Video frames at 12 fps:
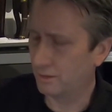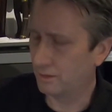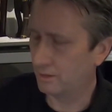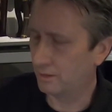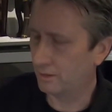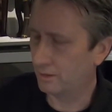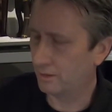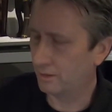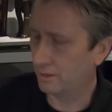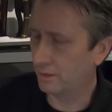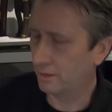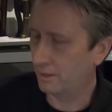
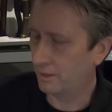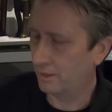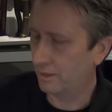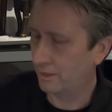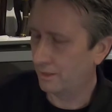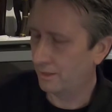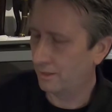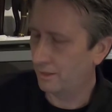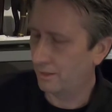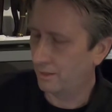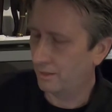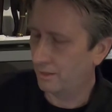Nothing is said.